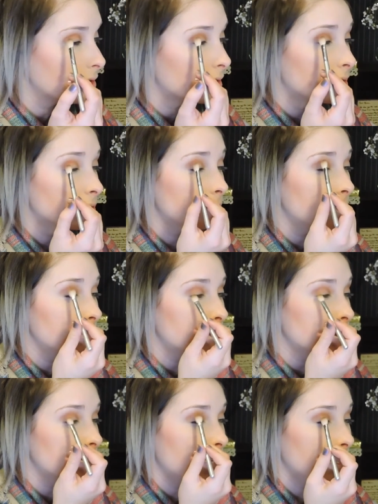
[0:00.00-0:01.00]
I'm gonna
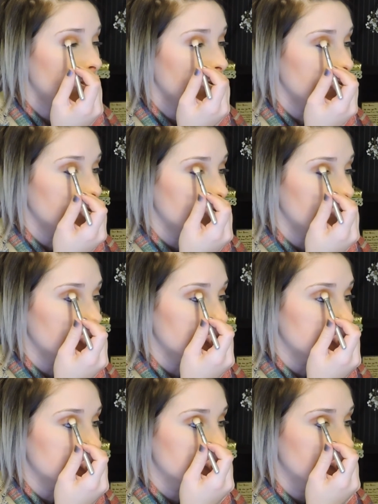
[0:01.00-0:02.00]
put that right in the
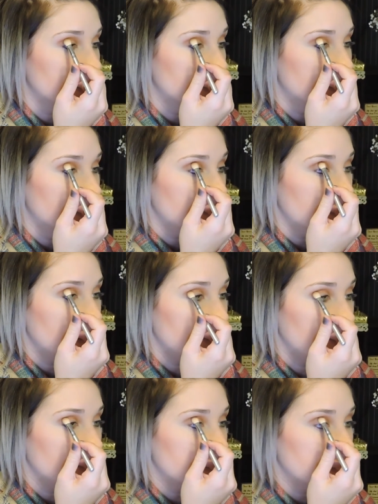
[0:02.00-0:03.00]
crease, right
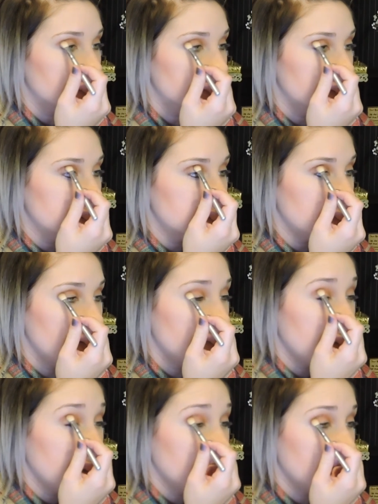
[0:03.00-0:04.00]
where we were just
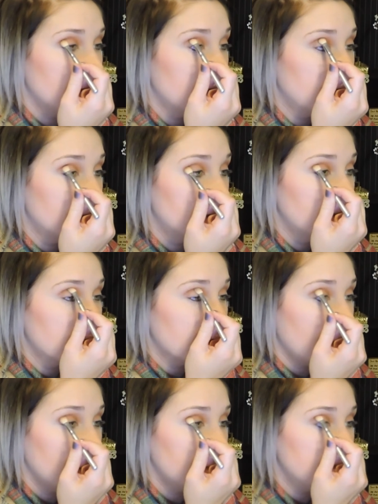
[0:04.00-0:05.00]
sweeping.
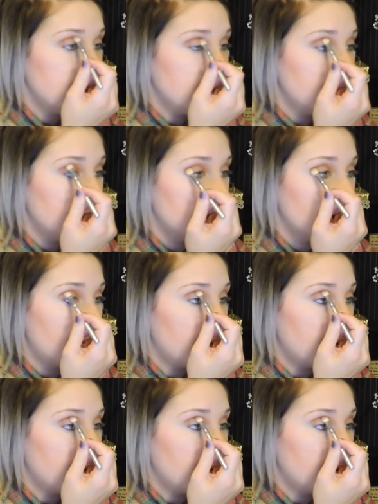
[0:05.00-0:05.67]
Kind of deepen it up a